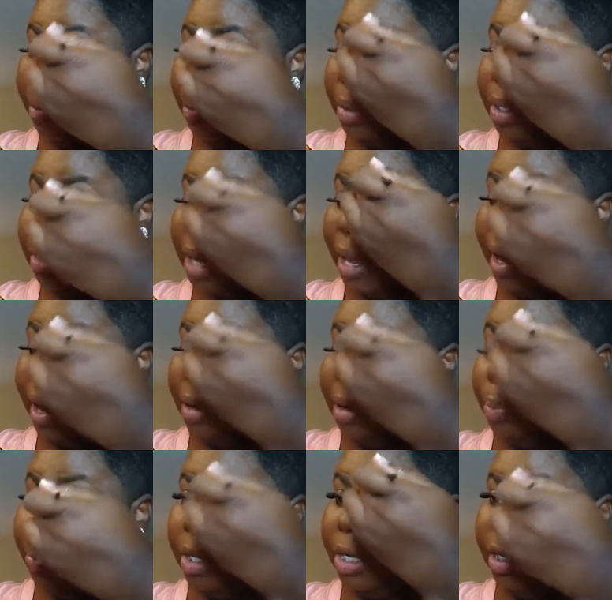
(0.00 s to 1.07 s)
because I
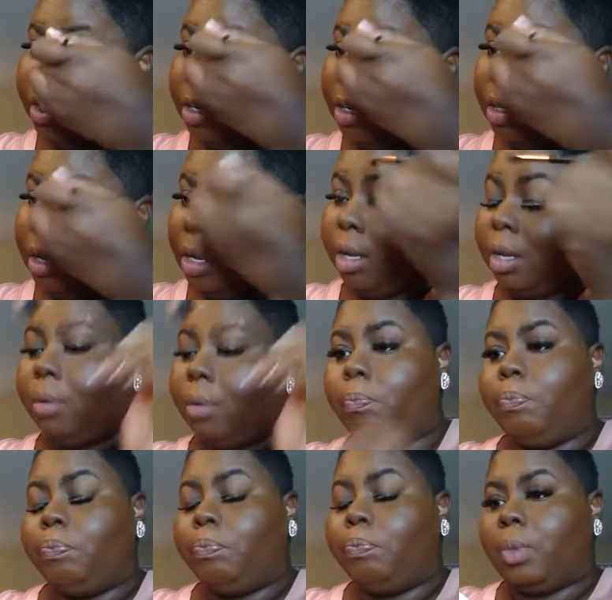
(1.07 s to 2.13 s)
hadn't put anything
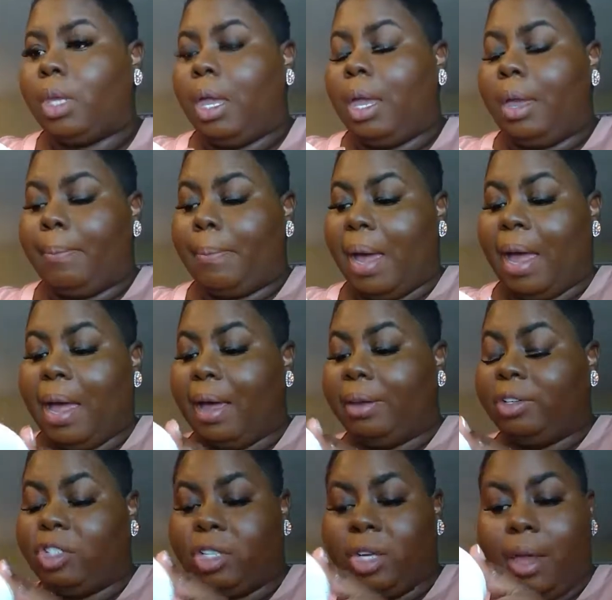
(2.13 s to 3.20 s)
at my
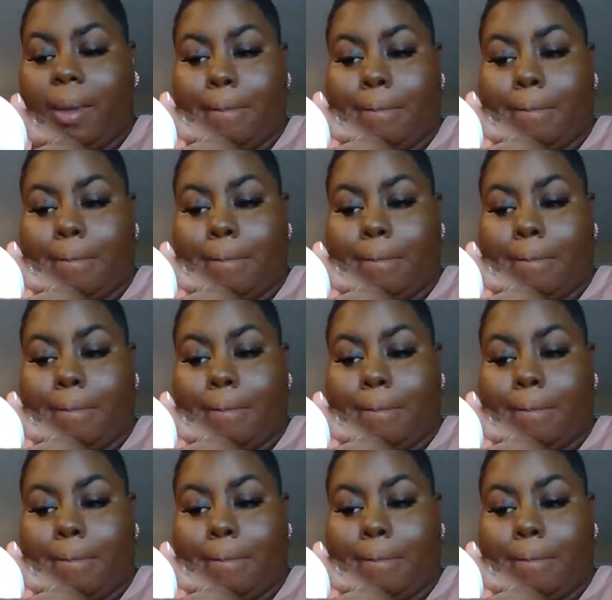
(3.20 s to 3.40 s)
eyes yet.